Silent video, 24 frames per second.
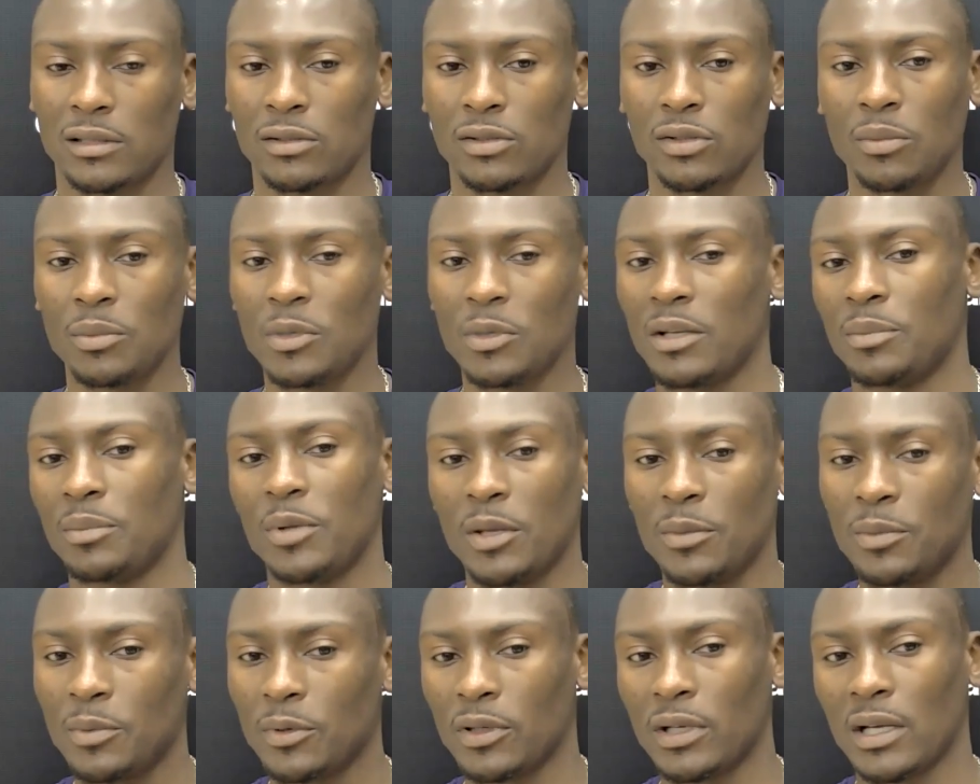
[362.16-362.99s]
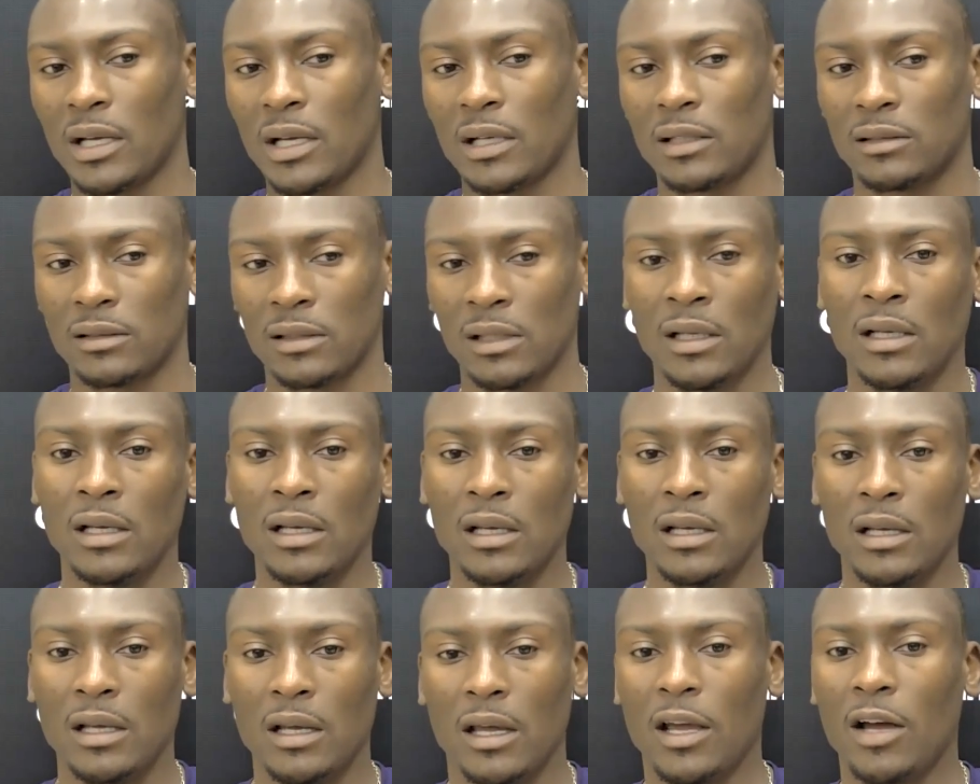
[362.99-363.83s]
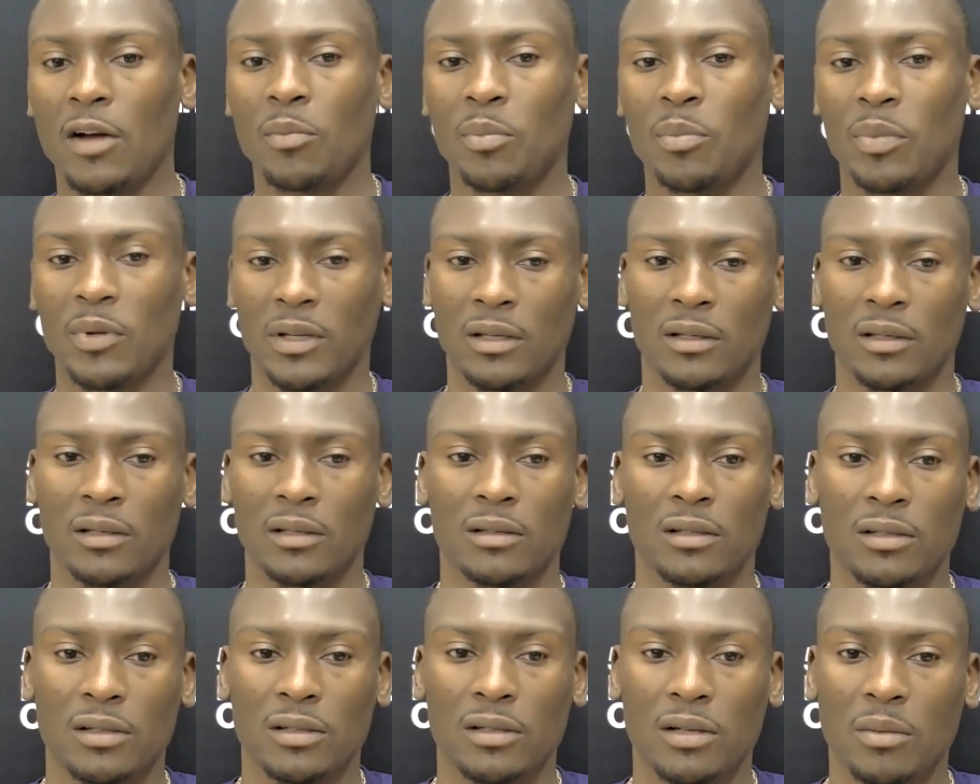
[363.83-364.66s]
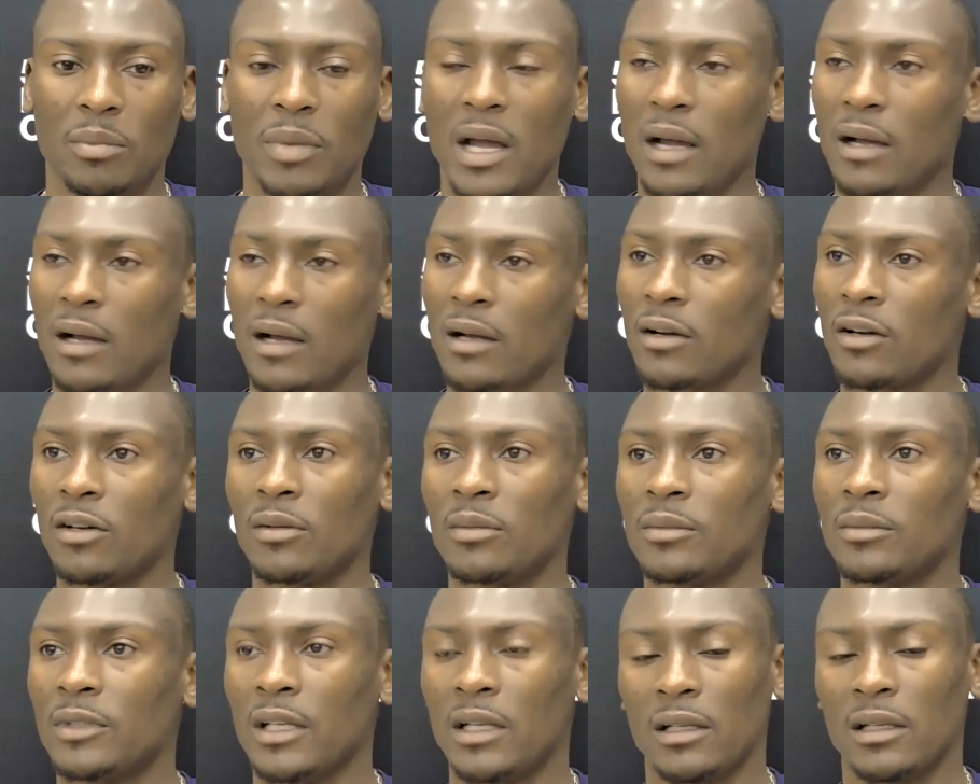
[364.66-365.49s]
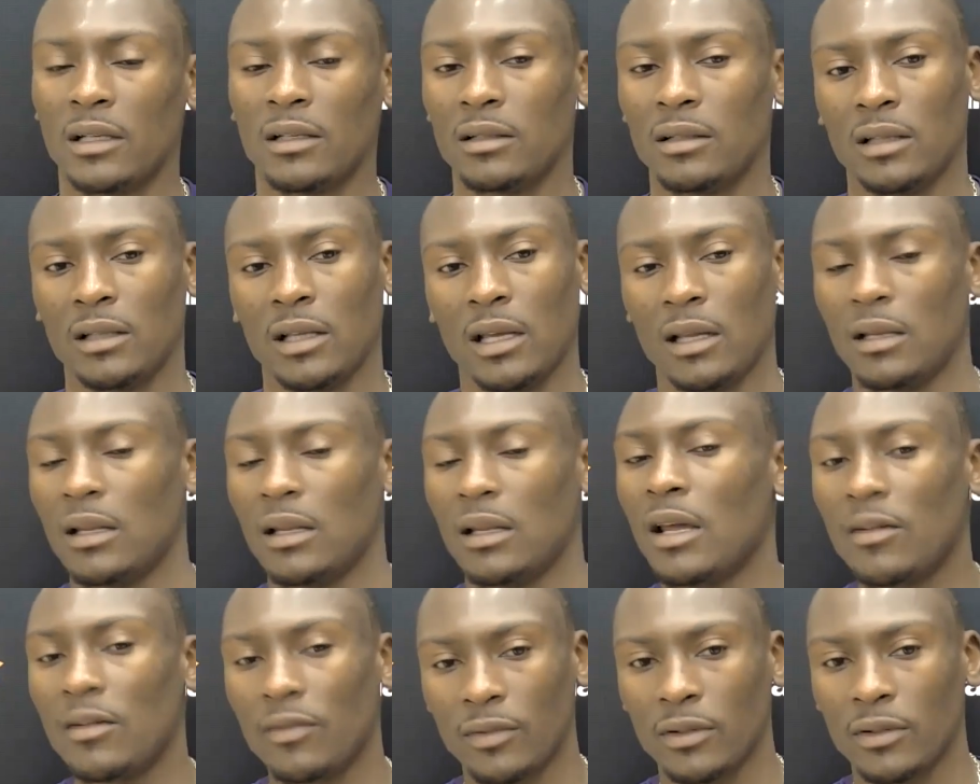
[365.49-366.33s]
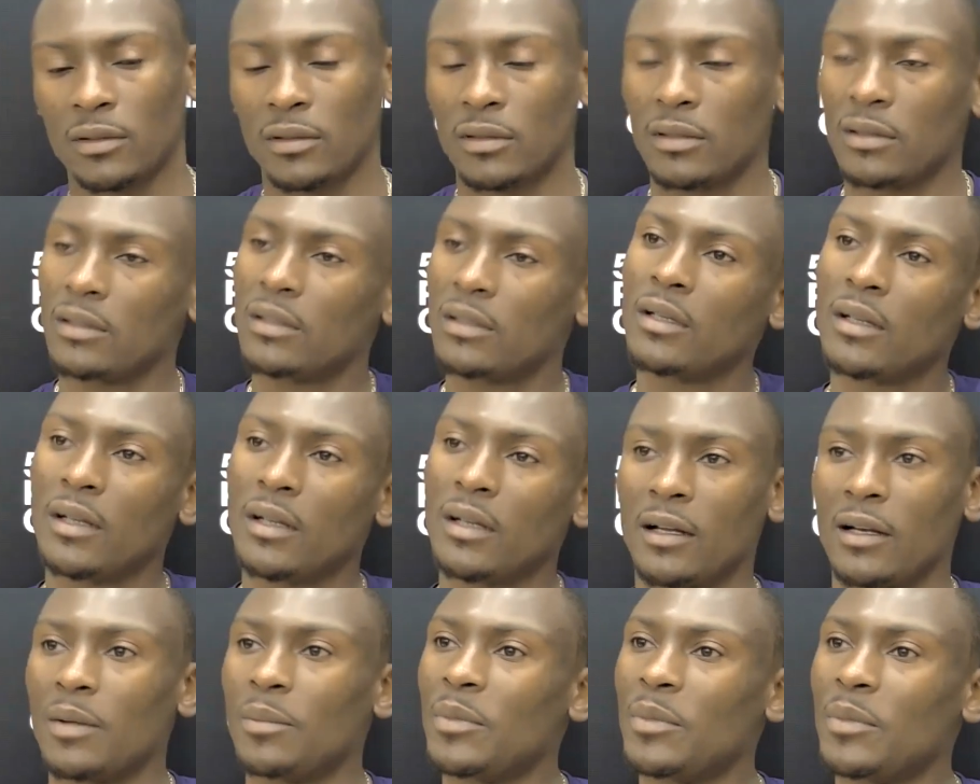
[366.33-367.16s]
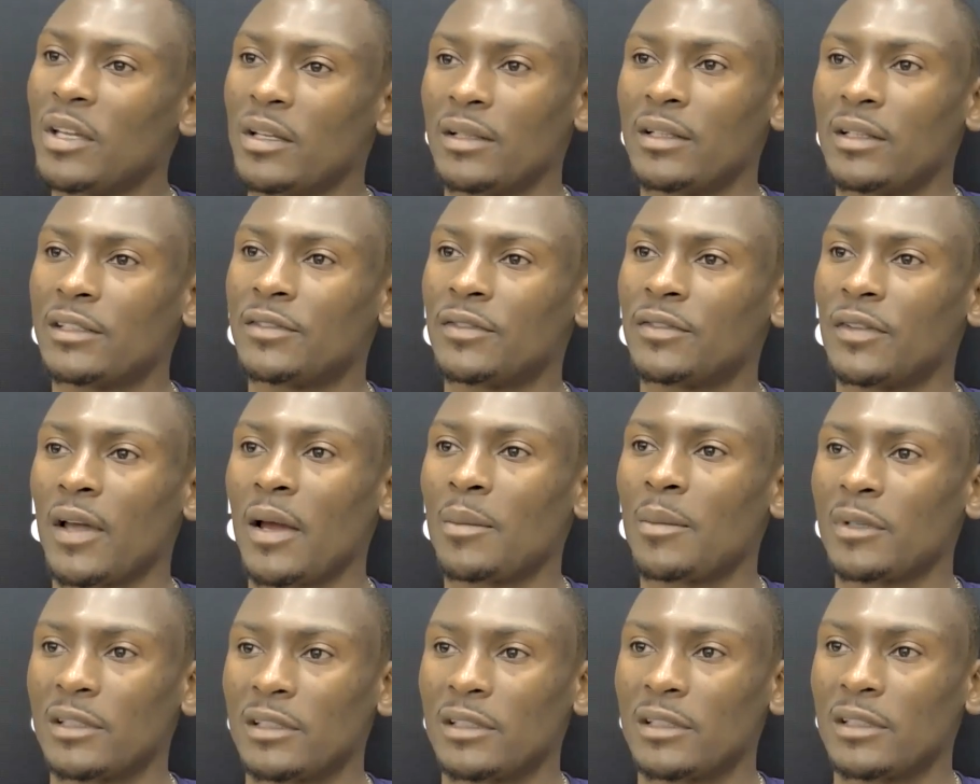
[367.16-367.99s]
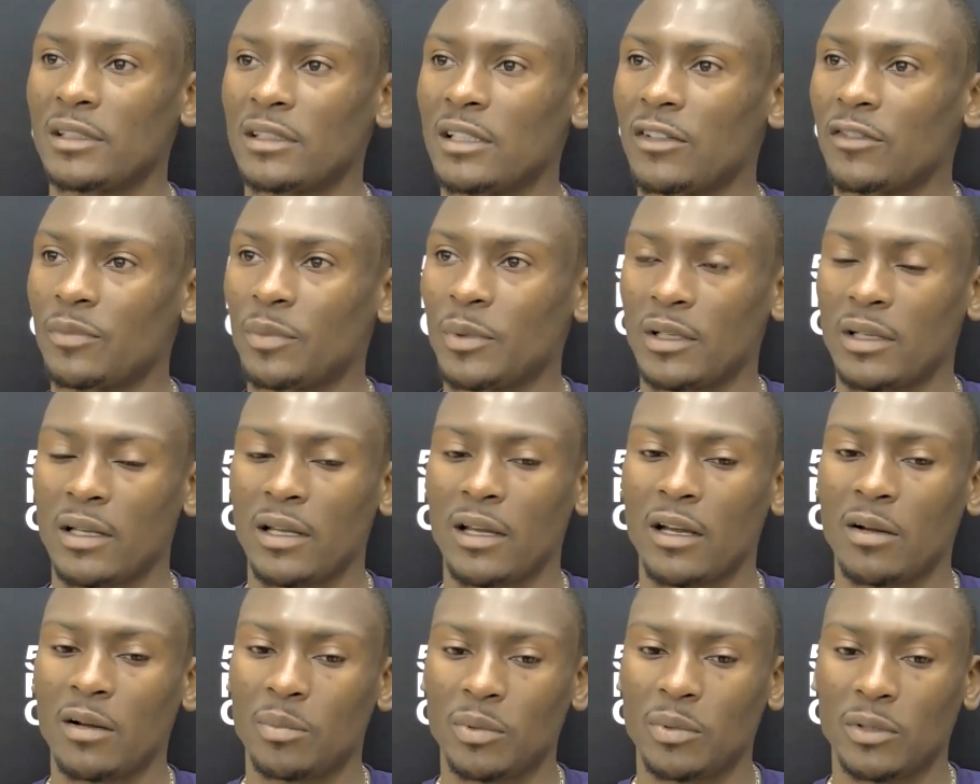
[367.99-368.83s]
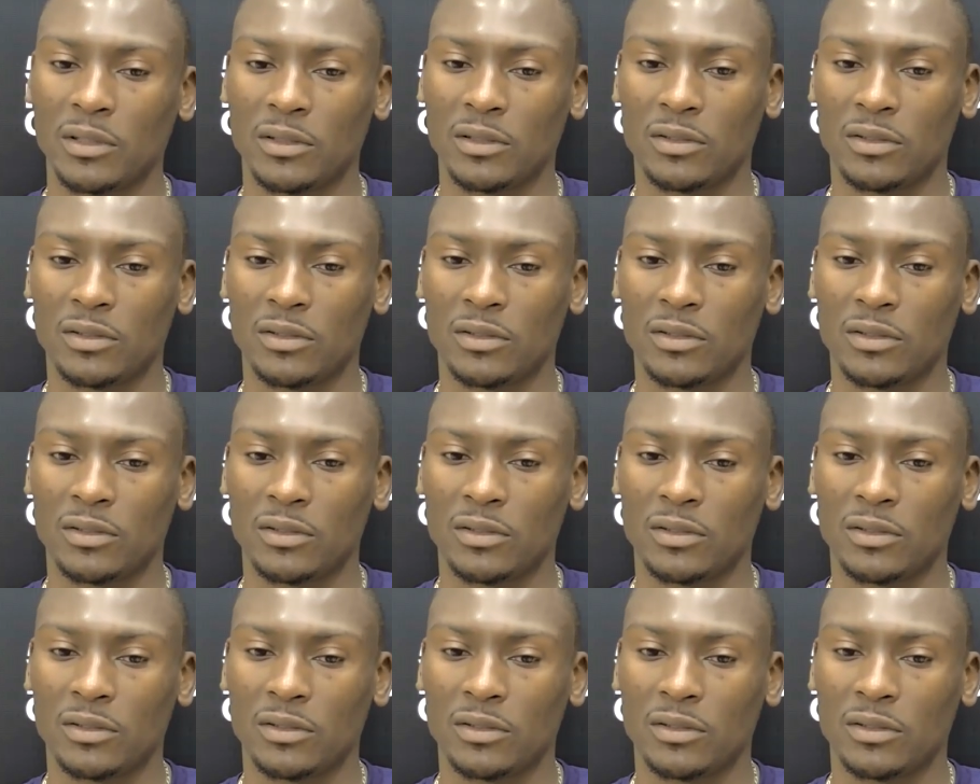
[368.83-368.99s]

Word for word: so many people that's helping, you know, back home that they never going to meet these families they've been helping.